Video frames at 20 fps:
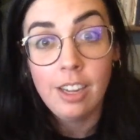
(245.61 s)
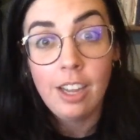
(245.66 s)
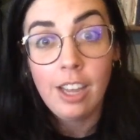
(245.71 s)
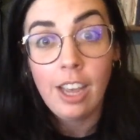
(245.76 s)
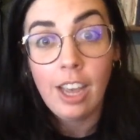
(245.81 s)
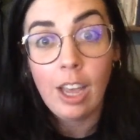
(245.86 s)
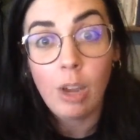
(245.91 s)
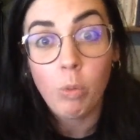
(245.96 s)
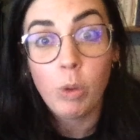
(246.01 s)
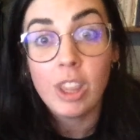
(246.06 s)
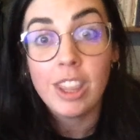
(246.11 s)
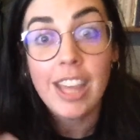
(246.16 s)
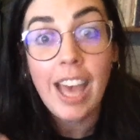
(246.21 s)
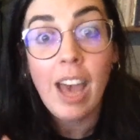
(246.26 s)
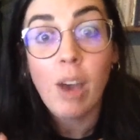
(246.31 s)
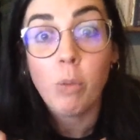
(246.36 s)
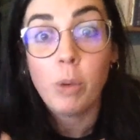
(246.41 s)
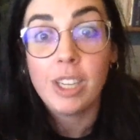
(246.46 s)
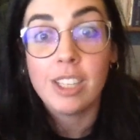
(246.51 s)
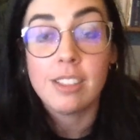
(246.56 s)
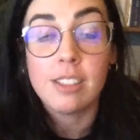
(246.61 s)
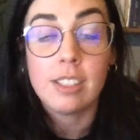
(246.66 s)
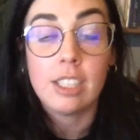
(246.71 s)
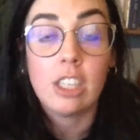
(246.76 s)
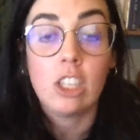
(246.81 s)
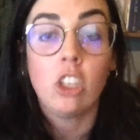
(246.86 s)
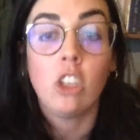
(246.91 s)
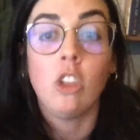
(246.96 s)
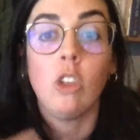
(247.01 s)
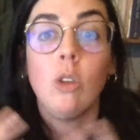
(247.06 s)
And with that, we can see
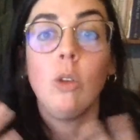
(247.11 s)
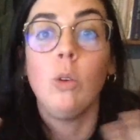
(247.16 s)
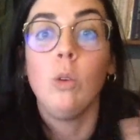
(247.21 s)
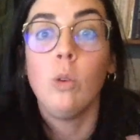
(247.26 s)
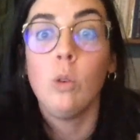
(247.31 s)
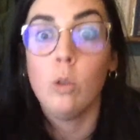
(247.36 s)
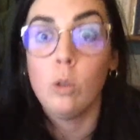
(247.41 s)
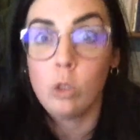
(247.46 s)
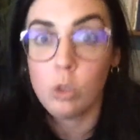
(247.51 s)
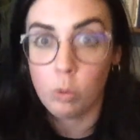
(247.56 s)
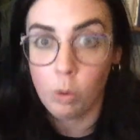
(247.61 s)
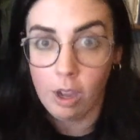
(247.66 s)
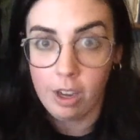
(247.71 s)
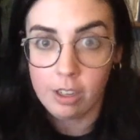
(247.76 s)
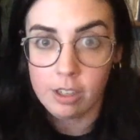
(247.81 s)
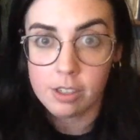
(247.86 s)
huge water